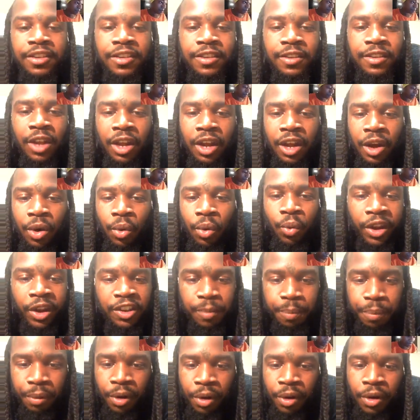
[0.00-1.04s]

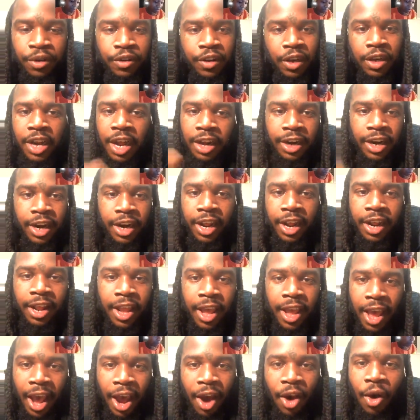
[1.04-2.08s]
whispers or none of that.
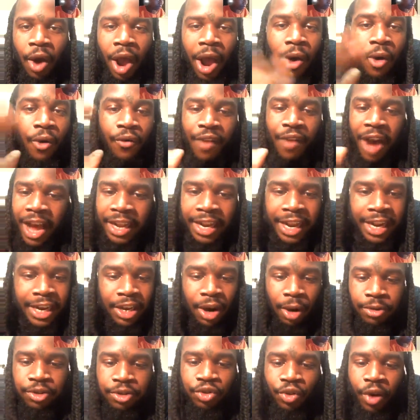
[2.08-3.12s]
I don't violate
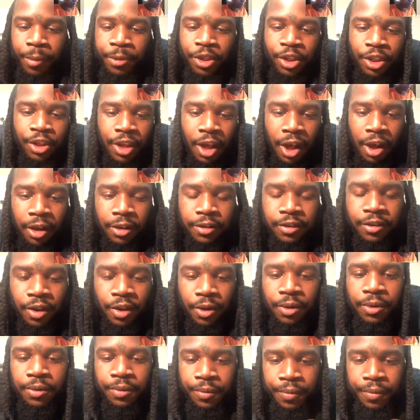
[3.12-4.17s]
no scriptures, y'all.
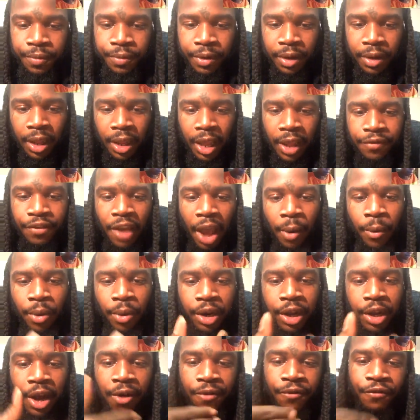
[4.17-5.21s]
So if y'all want
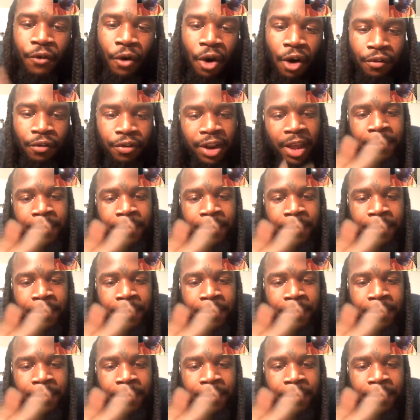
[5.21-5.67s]
to come forth, let